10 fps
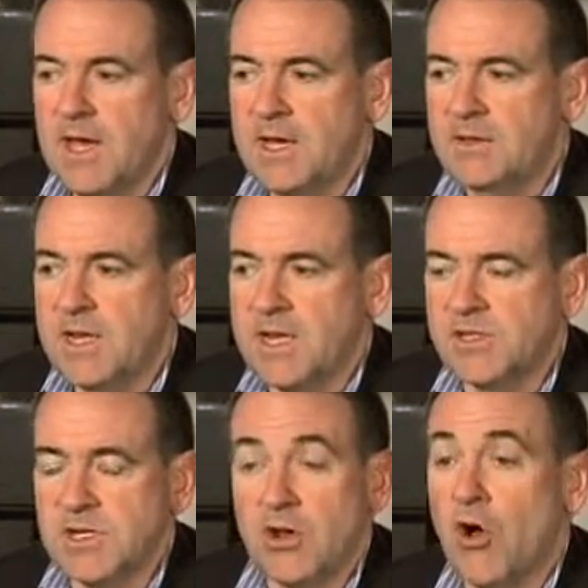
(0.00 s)
and that
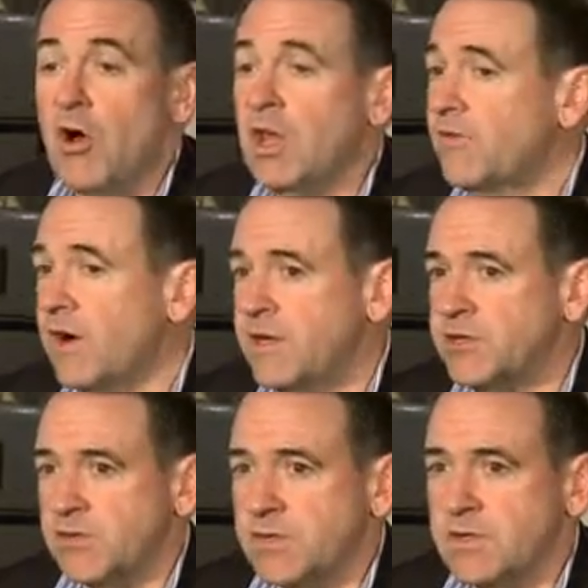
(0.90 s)
it's in all of our
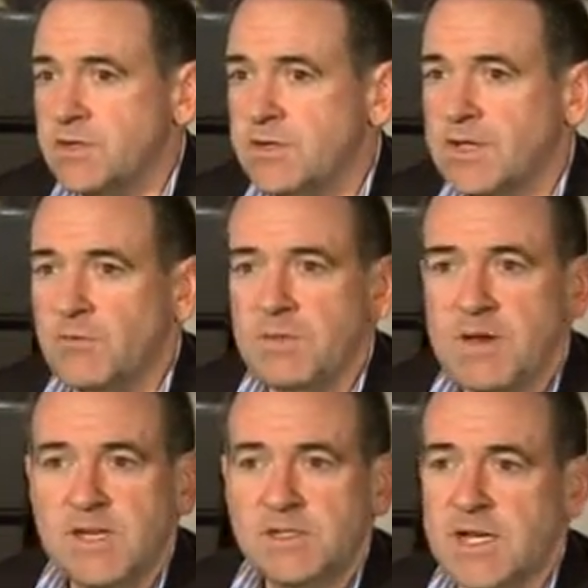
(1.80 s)
interest that we
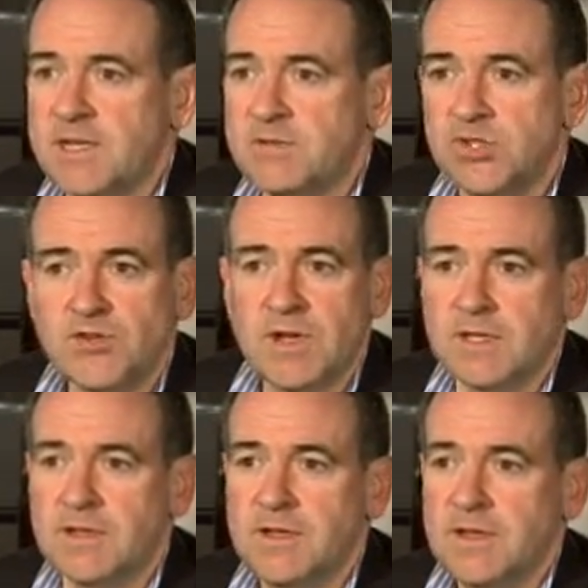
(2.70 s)
maintain
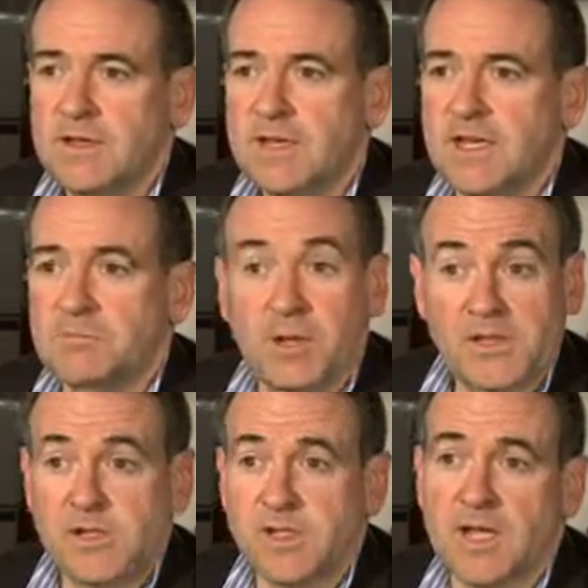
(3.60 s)
strength in
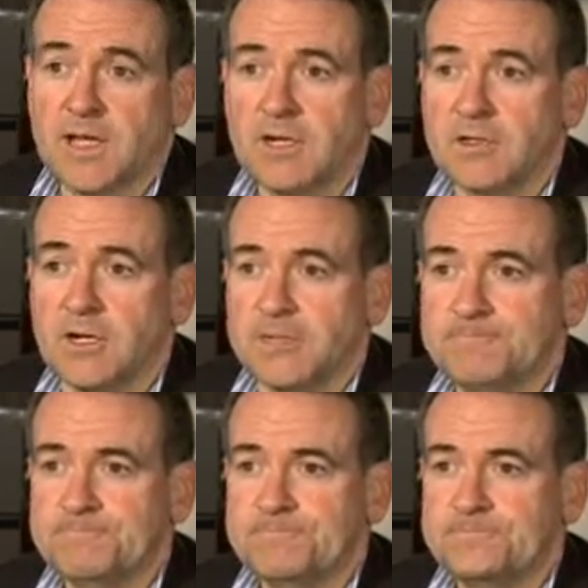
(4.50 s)
places like Elkhart.